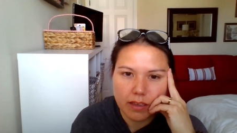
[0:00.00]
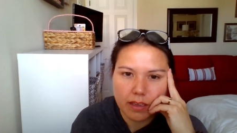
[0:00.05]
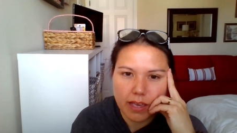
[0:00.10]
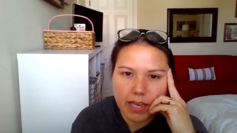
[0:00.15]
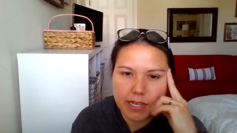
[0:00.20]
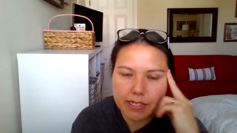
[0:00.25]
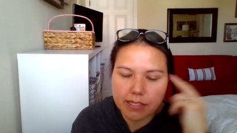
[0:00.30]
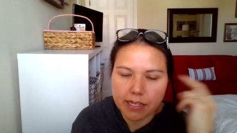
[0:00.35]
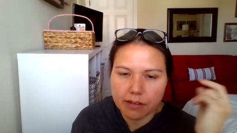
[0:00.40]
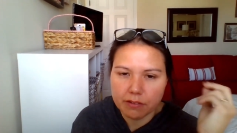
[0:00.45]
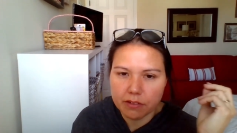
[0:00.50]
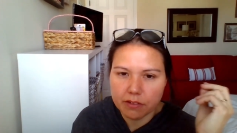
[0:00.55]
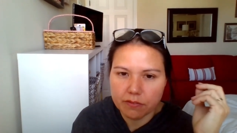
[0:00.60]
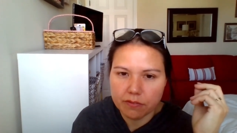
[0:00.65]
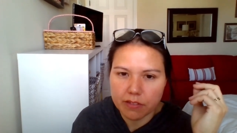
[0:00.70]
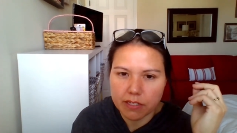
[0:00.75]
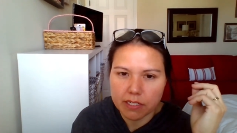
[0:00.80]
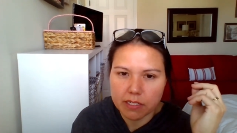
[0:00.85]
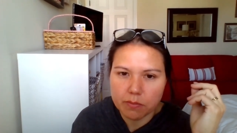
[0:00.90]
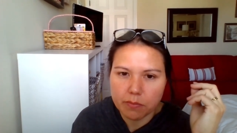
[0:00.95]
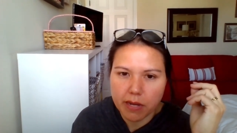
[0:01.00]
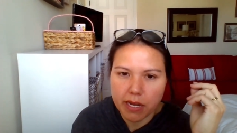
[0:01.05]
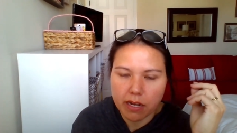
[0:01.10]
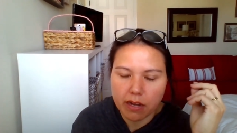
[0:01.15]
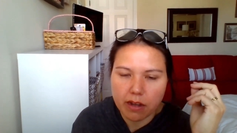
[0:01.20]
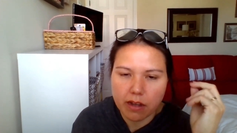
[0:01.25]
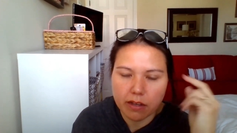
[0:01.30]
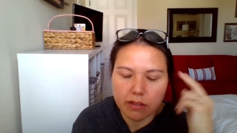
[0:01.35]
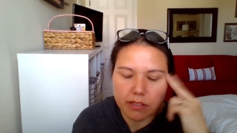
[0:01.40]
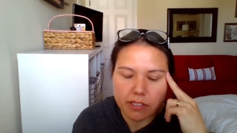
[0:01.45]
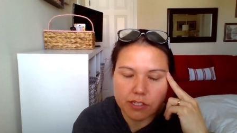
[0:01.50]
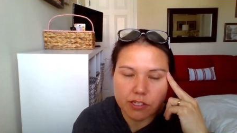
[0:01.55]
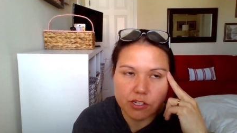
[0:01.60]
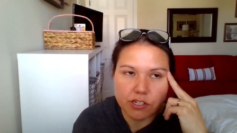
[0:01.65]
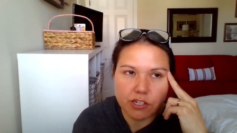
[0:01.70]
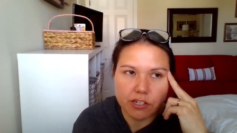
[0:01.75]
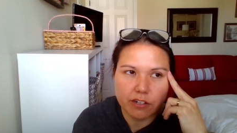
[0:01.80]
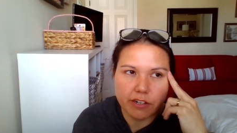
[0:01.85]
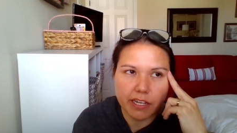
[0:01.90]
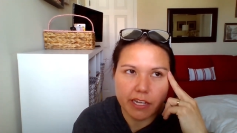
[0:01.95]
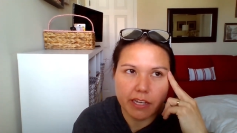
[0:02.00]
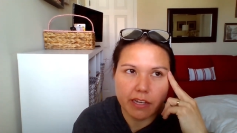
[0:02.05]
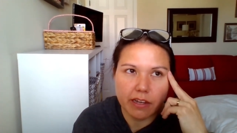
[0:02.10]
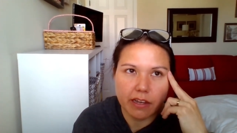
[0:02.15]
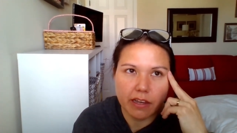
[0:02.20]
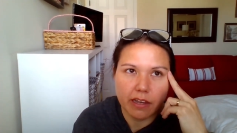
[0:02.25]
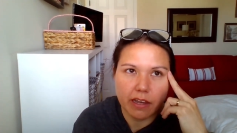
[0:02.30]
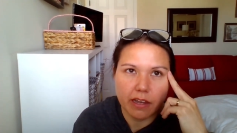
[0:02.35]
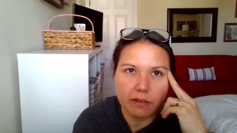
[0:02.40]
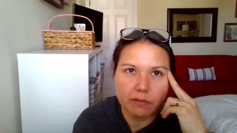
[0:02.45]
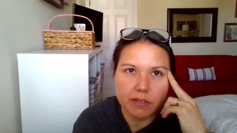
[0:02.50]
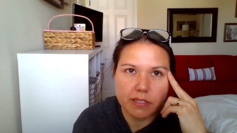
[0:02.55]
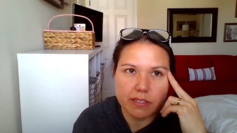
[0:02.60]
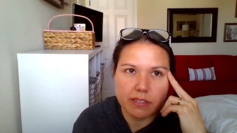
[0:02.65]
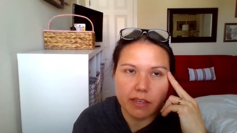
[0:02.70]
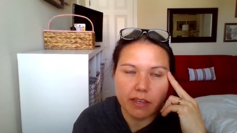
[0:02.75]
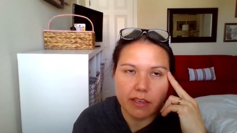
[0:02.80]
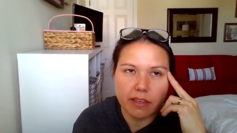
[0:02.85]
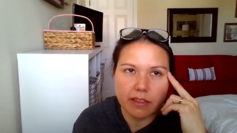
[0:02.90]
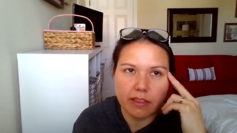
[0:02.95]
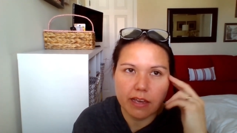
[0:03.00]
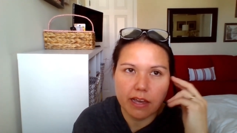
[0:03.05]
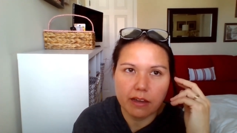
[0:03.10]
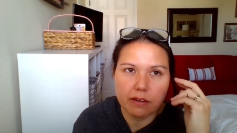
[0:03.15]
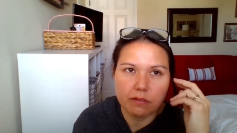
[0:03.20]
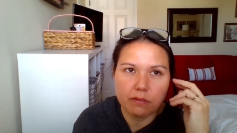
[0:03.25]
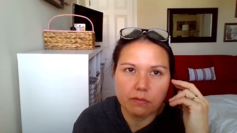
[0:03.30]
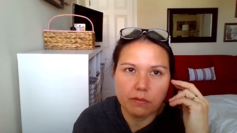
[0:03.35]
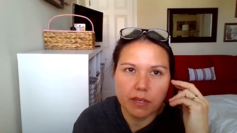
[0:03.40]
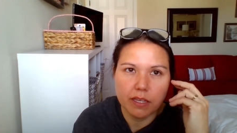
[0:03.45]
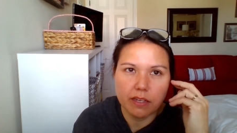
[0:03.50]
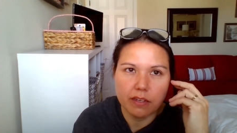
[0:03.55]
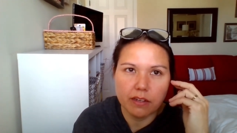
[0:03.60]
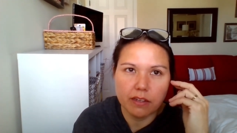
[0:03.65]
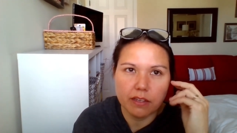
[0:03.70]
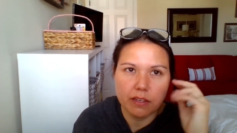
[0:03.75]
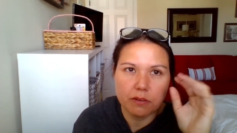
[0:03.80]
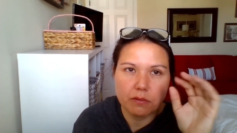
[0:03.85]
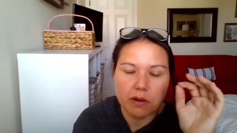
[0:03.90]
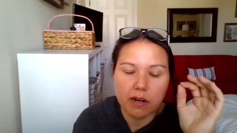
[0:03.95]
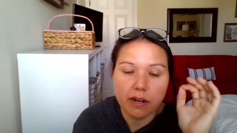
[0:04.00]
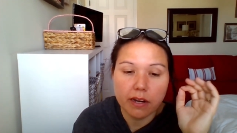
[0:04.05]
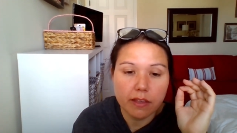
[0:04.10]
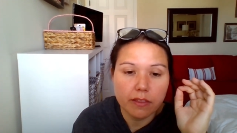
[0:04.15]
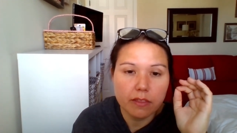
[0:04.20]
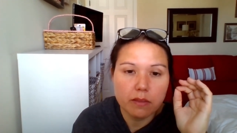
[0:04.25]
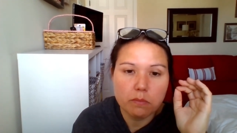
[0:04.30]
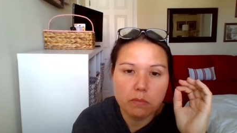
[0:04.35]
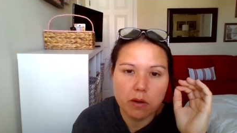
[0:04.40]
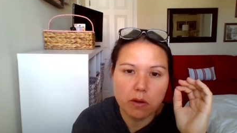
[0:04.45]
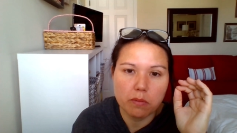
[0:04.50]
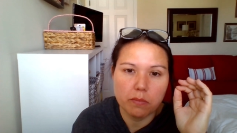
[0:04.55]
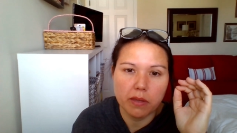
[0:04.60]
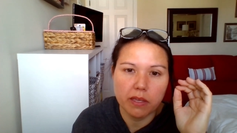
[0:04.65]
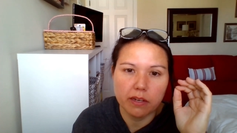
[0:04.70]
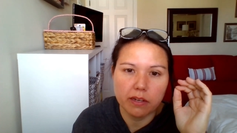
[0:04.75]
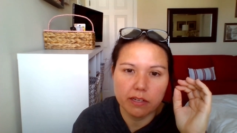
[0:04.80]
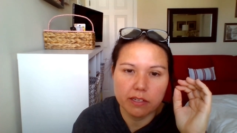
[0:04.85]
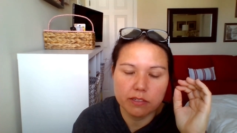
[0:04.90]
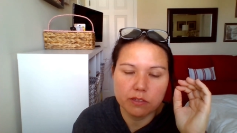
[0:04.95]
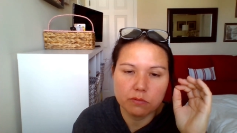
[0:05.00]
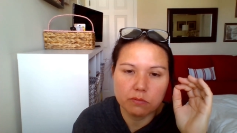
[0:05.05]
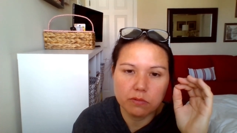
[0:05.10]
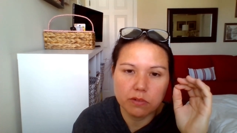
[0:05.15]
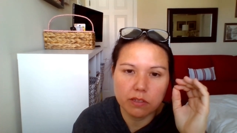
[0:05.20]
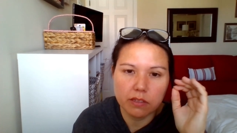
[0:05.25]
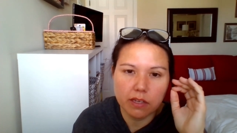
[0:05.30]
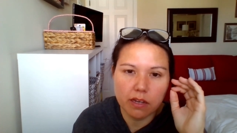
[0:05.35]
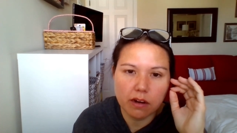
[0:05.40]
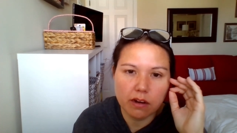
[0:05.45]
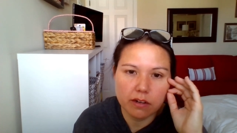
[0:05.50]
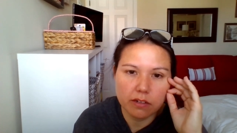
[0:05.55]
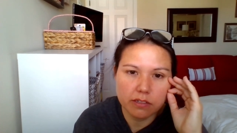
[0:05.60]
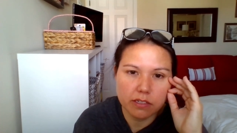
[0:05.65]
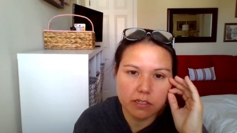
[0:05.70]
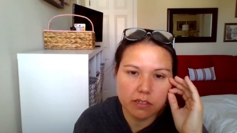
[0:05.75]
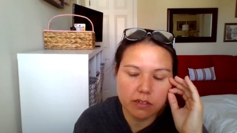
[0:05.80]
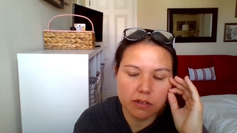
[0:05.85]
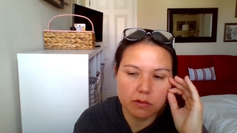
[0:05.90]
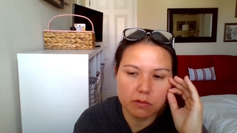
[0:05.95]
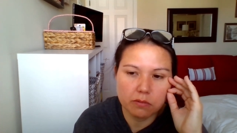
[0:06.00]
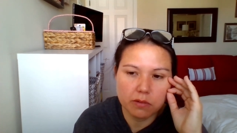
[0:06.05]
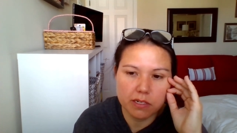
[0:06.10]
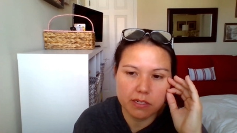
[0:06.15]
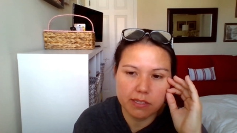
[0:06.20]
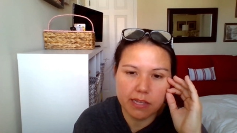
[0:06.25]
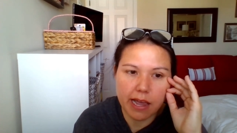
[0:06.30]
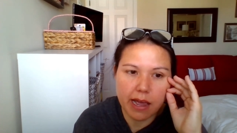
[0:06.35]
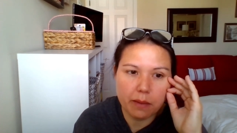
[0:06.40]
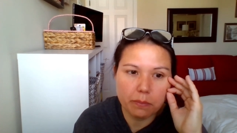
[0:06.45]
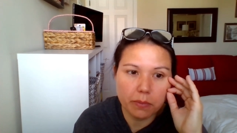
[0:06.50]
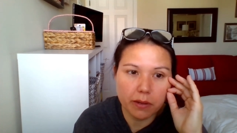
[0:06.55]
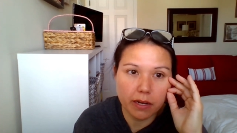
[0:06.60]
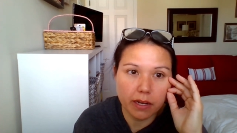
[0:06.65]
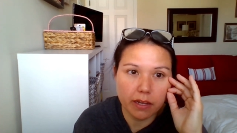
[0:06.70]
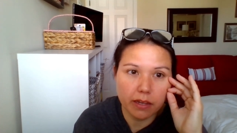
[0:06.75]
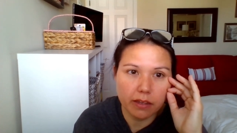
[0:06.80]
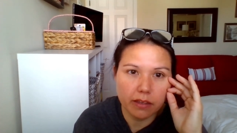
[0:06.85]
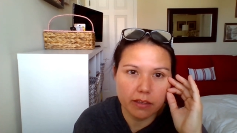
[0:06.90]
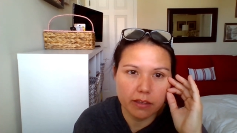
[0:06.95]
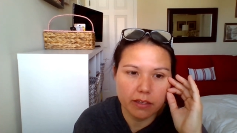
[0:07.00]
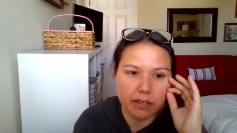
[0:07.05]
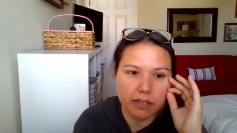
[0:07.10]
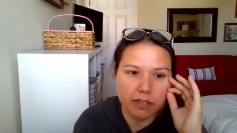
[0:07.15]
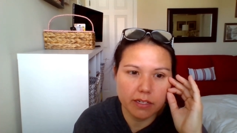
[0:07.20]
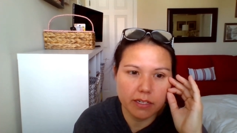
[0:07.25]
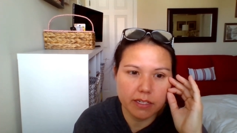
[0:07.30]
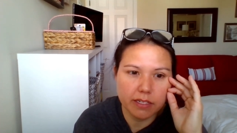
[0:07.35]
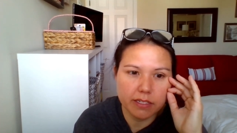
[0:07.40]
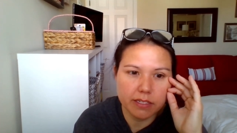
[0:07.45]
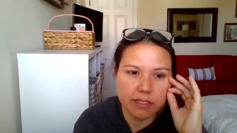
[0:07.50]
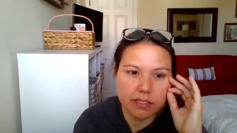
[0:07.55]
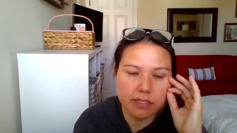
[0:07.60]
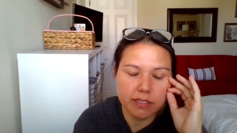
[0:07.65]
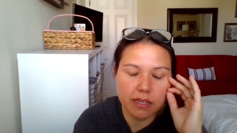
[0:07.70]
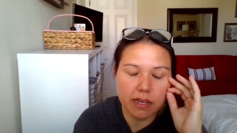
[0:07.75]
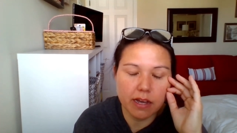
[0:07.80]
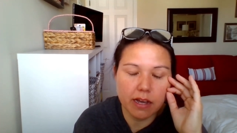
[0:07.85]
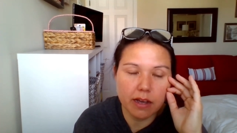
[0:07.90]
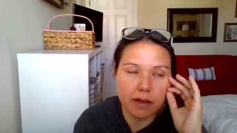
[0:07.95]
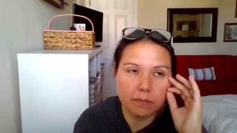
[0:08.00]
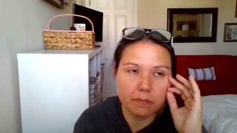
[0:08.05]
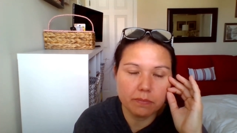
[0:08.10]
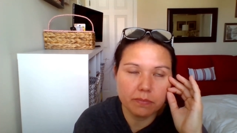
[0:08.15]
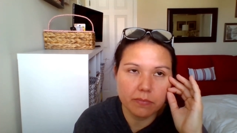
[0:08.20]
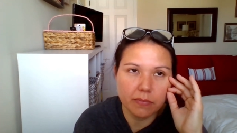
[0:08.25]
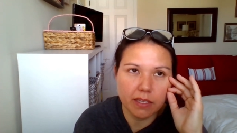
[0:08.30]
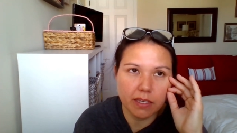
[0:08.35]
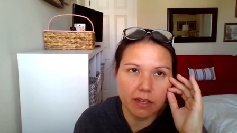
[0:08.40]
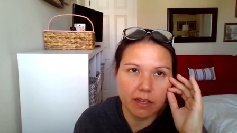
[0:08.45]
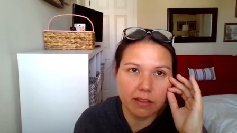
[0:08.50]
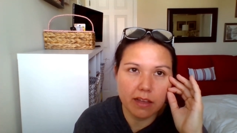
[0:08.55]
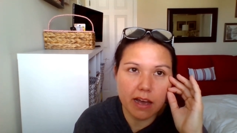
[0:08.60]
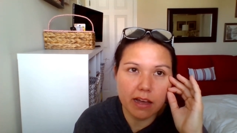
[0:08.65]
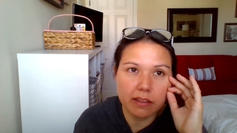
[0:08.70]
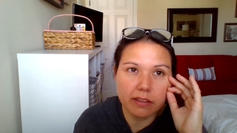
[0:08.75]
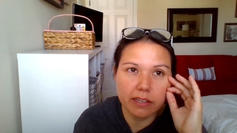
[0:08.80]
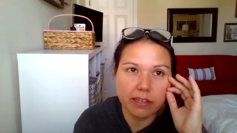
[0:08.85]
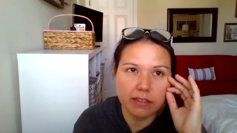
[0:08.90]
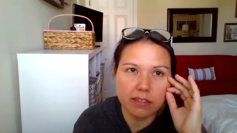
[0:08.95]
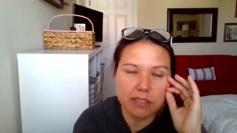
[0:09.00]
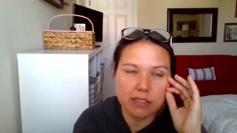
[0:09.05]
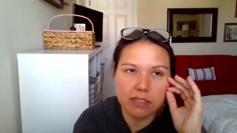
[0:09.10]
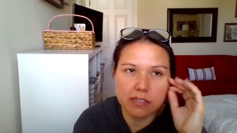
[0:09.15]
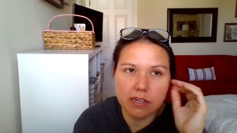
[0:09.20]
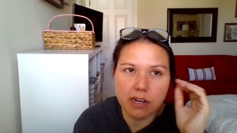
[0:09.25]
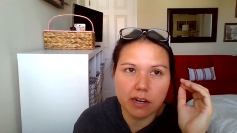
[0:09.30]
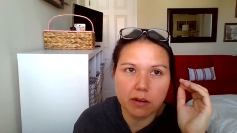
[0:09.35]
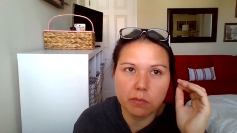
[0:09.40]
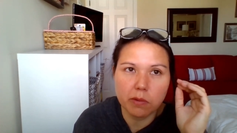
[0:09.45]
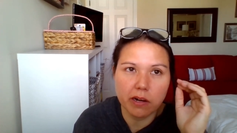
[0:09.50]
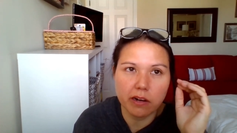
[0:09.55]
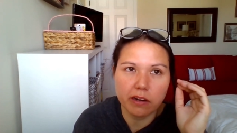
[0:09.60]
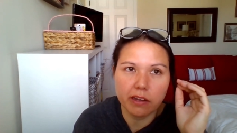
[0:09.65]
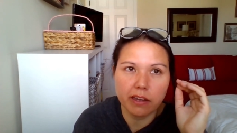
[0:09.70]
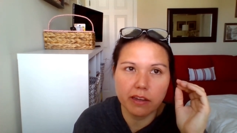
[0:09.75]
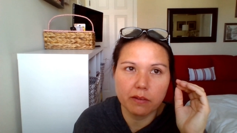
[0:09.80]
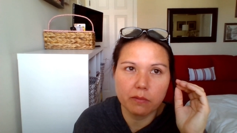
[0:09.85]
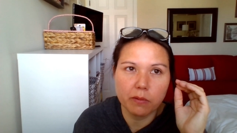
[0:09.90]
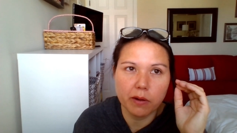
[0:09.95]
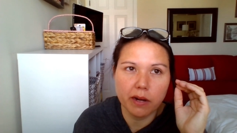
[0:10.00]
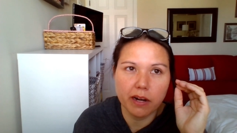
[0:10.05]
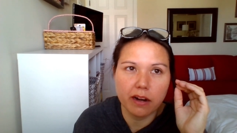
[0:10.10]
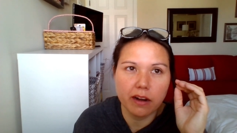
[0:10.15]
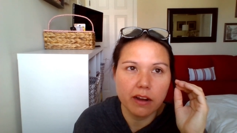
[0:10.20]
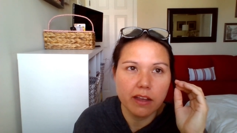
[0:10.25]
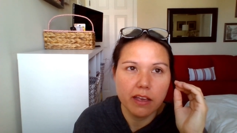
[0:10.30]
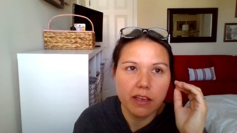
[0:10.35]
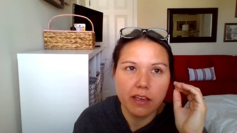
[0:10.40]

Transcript: As I reflect back on this journey, I would say that when you are in the moment, it's really hard to know what is happening. It is a lot like the stock market, where